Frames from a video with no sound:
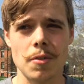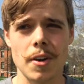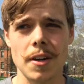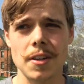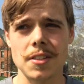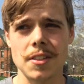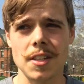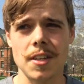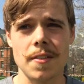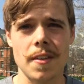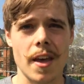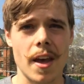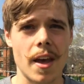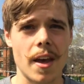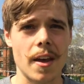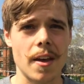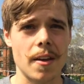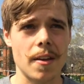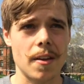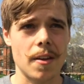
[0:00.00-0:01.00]
we've kind of seen
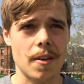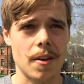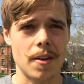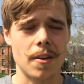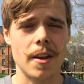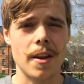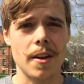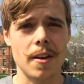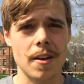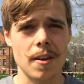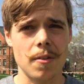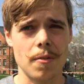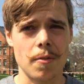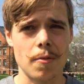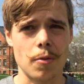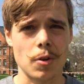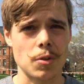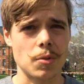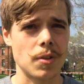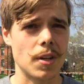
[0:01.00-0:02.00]
that a
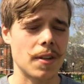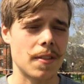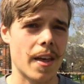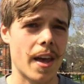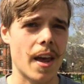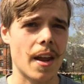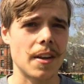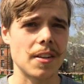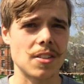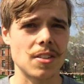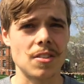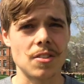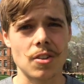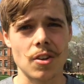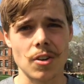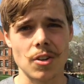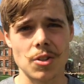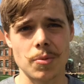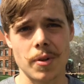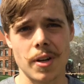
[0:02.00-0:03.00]
negative enforcement like that is an
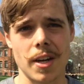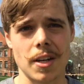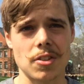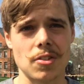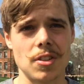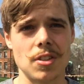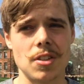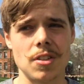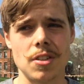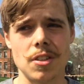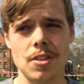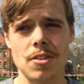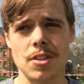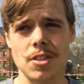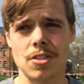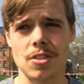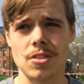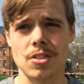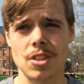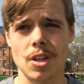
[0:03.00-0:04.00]
encouragement actually to
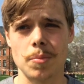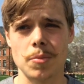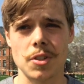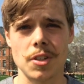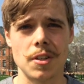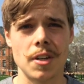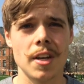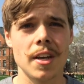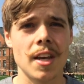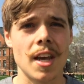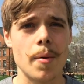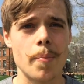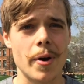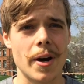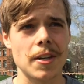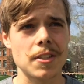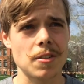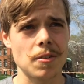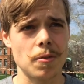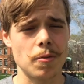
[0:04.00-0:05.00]
decrease your consumption. And
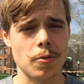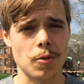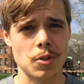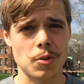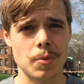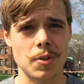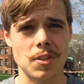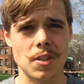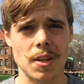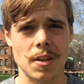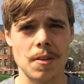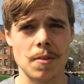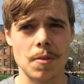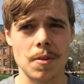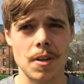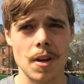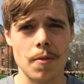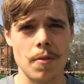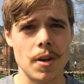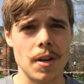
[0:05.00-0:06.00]
positive enforcements like
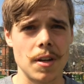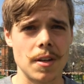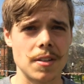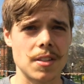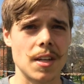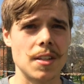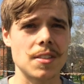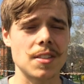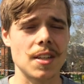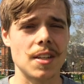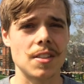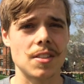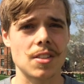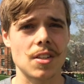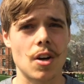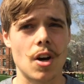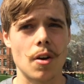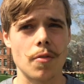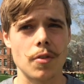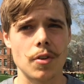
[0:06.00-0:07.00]
giving 10
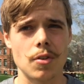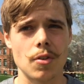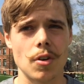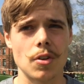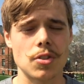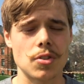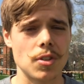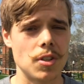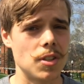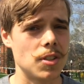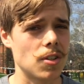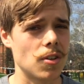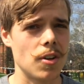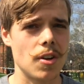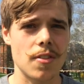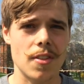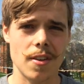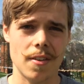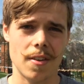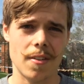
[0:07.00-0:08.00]
cents off your groceries or
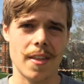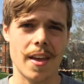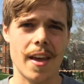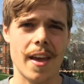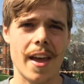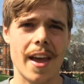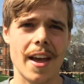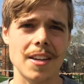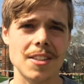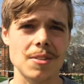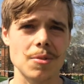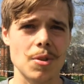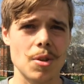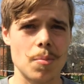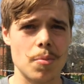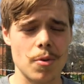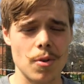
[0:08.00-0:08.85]
anything like that hasn't really